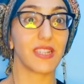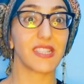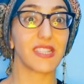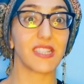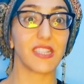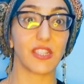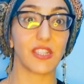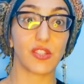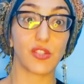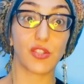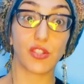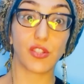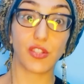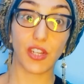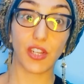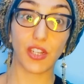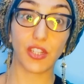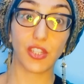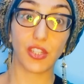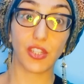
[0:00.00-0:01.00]
1 is an
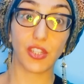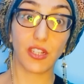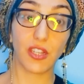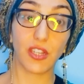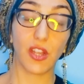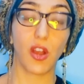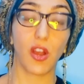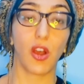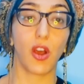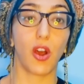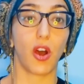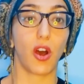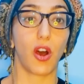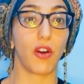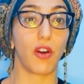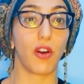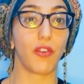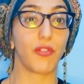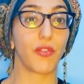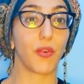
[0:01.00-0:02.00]
introduction
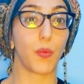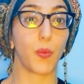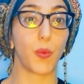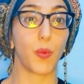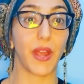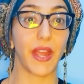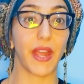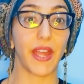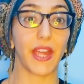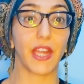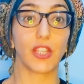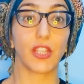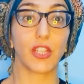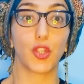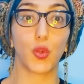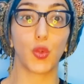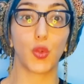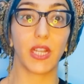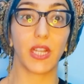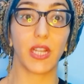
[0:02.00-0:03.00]
of
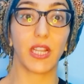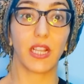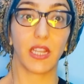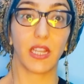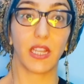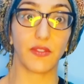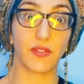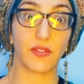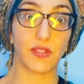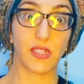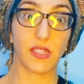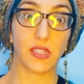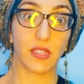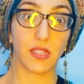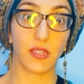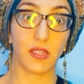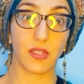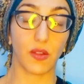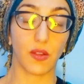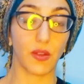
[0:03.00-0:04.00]
where Julie
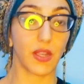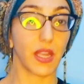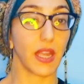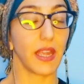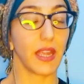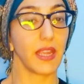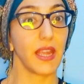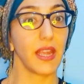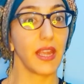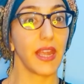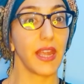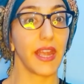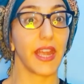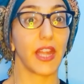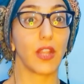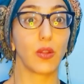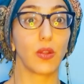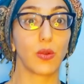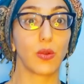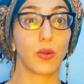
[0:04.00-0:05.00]
lives, okay,
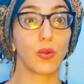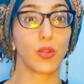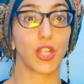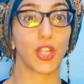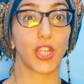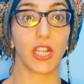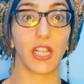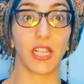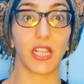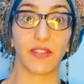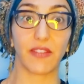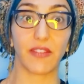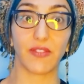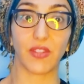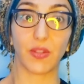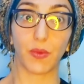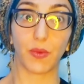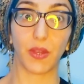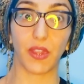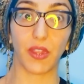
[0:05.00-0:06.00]
and who she
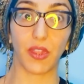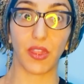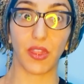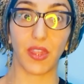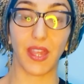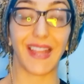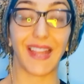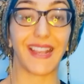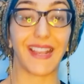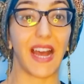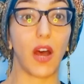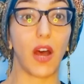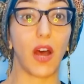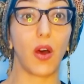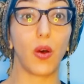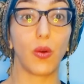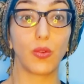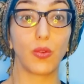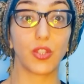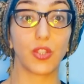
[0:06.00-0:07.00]
lives with and
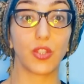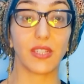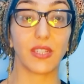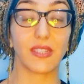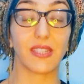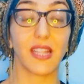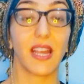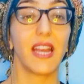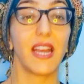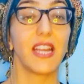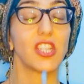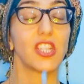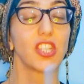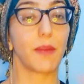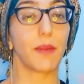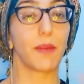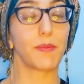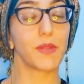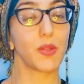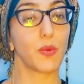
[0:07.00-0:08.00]
how old she is.
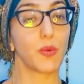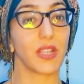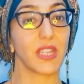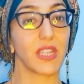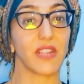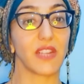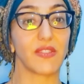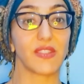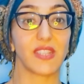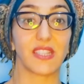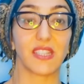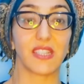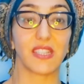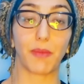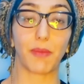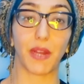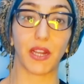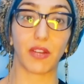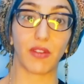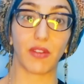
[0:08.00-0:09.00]
Chapter 1 gives
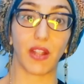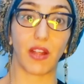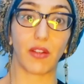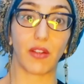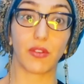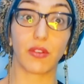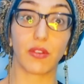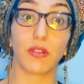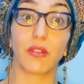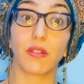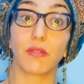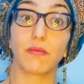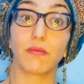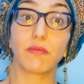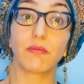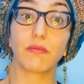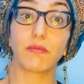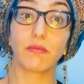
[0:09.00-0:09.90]
us the background